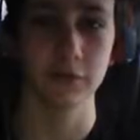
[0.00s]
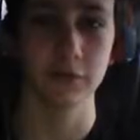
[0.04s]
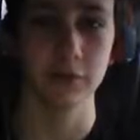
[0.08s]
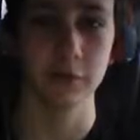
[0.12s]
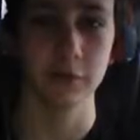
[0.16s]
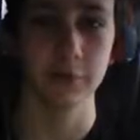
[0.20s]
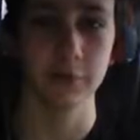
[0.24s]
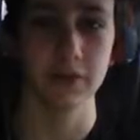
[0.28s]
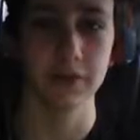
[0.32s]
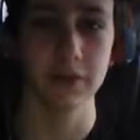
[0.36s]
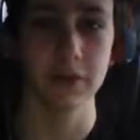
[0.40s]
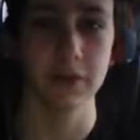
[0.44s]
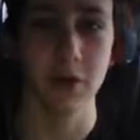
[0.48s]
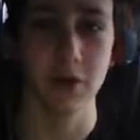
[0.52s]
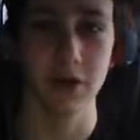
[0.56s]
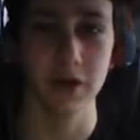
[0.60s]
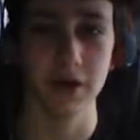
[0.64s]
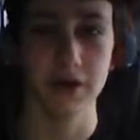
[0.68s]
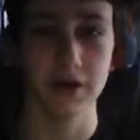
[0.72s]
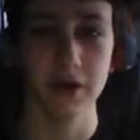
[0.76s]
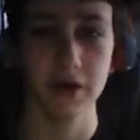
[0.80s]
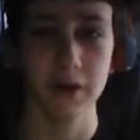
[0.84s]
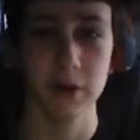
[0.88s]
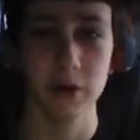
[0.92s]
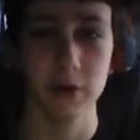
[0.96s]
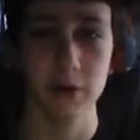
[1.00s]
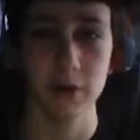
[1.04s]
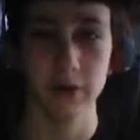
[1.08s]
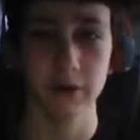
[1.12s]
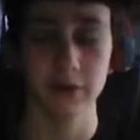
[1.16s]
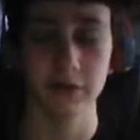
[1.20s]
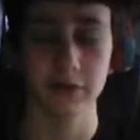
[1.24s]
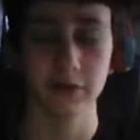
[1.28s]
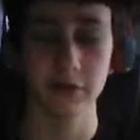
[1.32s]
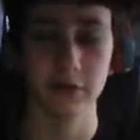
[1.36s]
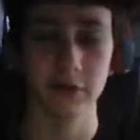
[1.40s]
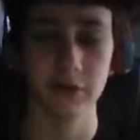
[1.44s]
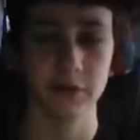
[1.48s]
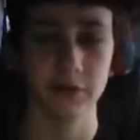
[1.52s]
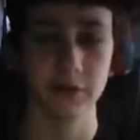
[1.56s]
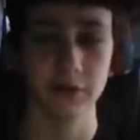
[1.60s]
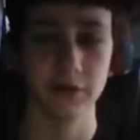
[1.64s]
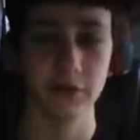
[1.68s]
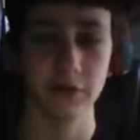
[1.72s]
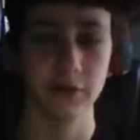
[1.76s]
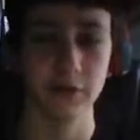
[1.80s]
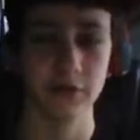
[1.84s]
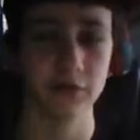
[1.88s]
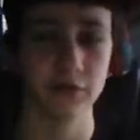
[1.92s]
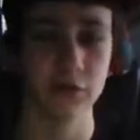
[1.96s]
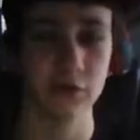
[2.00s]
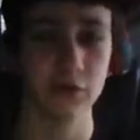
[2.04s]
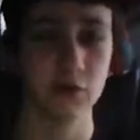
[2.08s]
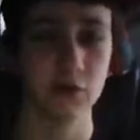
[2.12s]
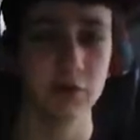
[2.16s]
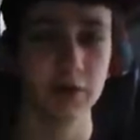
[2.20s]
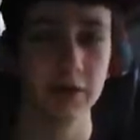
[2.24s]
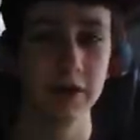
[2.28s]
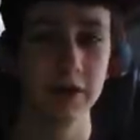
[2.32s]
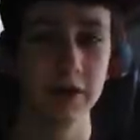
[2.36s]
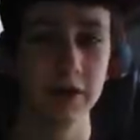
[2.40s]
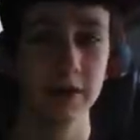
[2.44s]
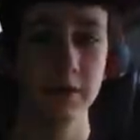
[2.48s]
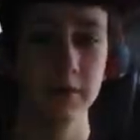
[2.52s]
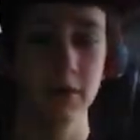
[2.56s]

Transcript: Oops, come on. When I was doing the first recording,